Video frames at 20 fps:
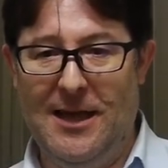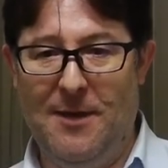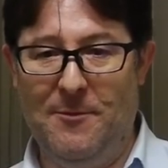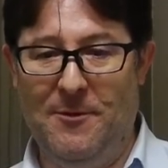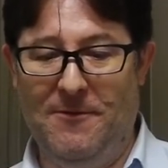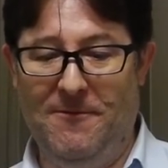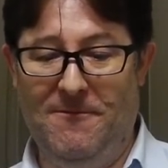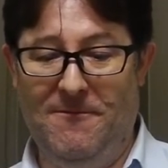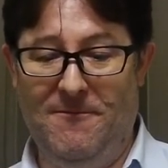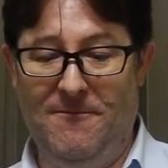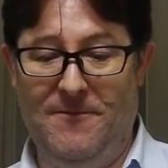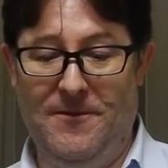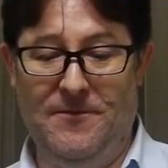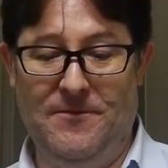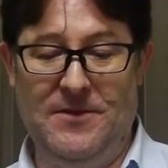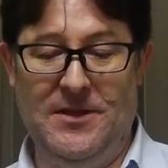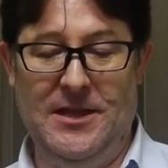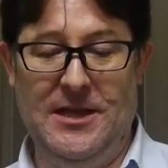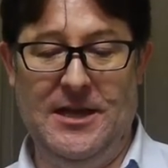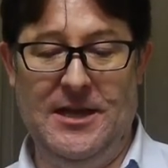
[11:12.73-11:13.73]
I mean
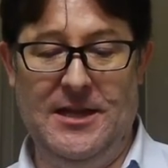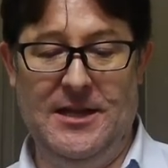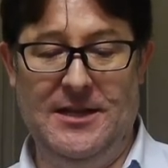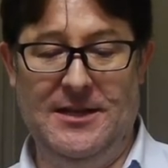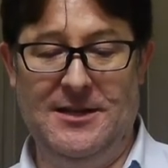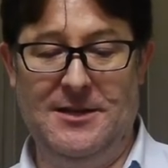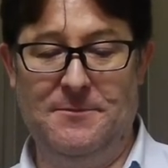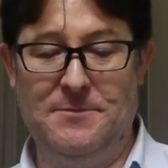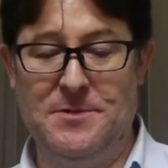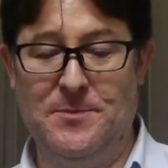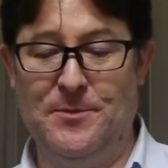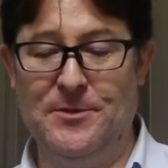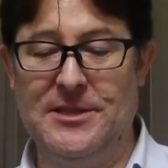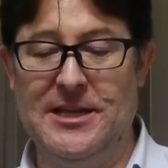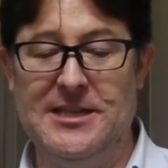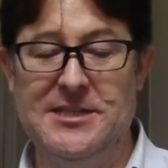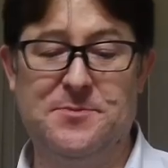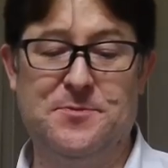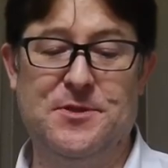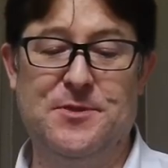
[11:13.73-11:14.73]
50 yen, to put
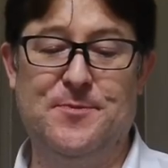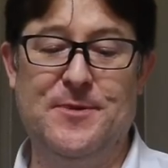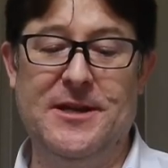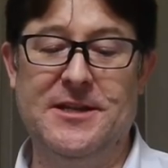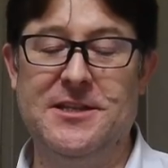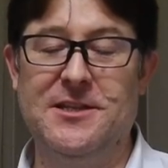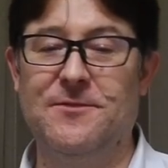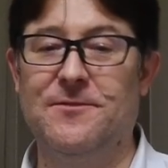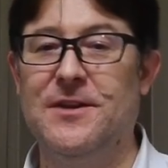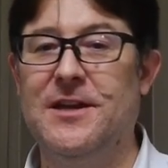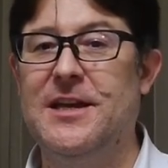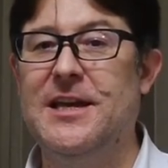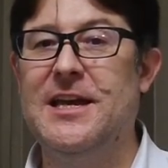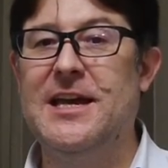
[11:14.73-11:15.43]
that into perspective,